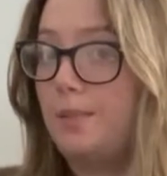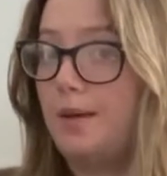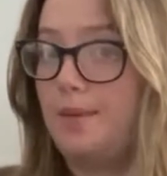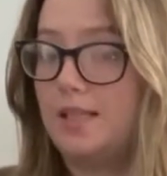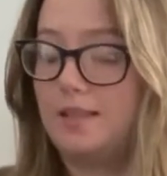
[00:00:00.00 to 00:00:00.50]

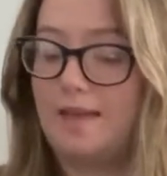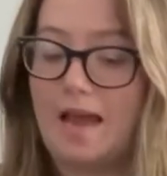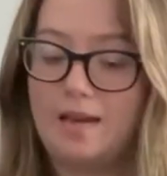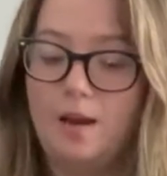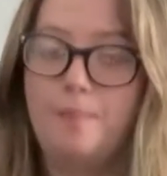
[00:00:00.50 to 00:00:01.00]
bit better
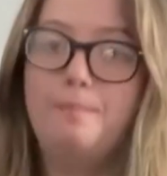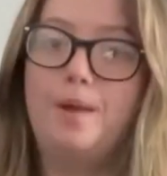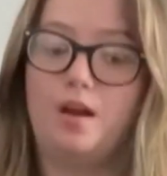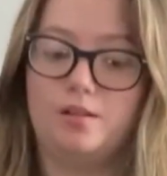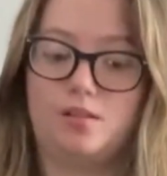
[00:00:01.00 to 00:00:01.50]
then.
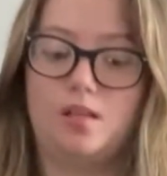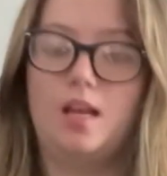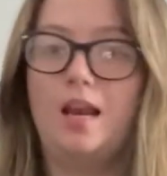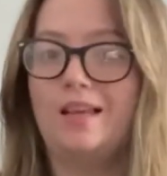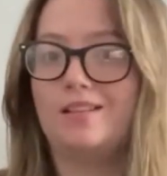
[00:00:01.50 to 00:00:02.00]
But
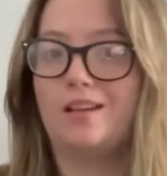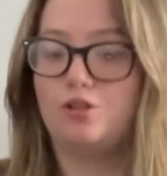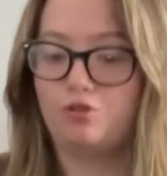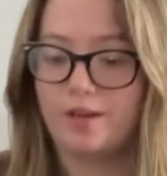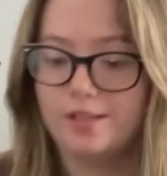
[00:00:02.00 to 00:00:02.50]
let's get
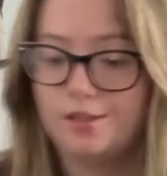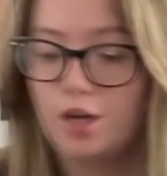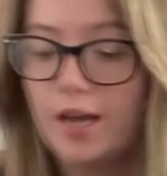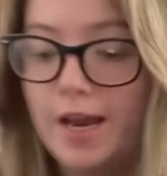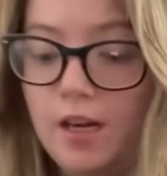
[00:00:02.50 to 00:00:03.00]
straight
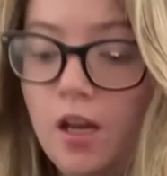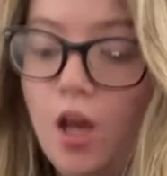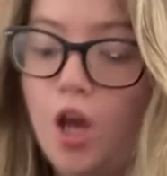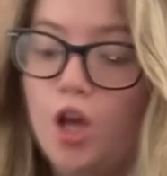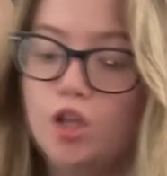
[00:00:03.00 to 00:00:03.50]
stuck in.
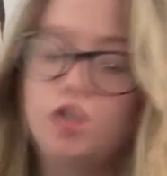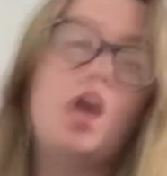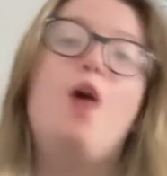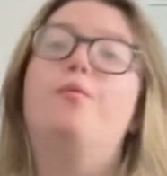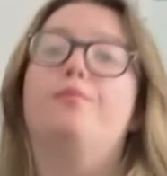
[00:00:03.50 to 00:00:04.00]

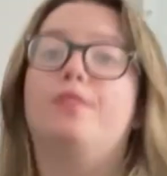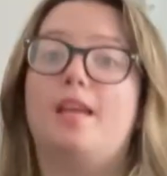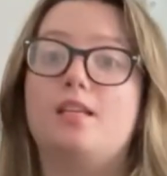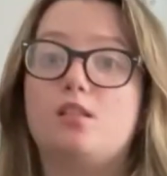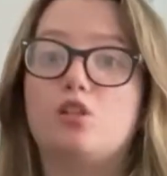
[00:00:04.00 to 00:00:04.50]
So
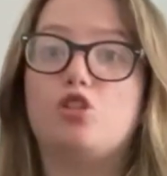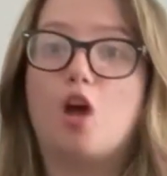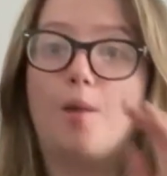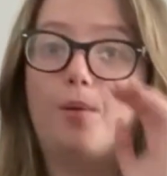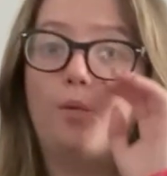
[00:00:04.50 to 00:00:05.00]
this
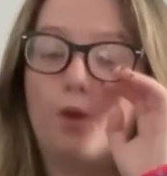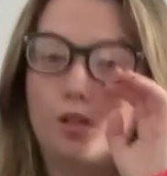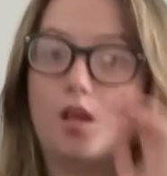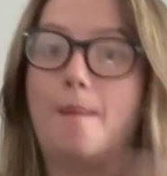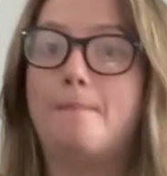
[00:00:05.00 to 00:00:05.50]
shop
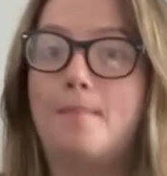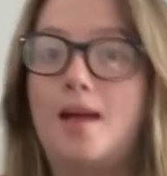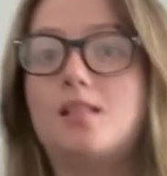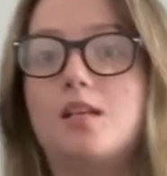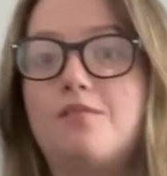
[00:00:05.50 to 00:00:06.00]
was a
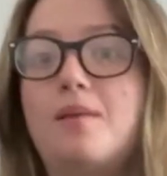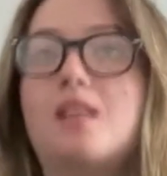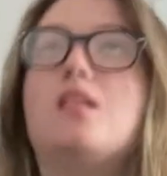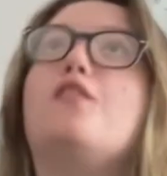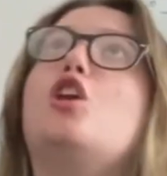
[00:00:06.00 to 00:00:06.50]
massive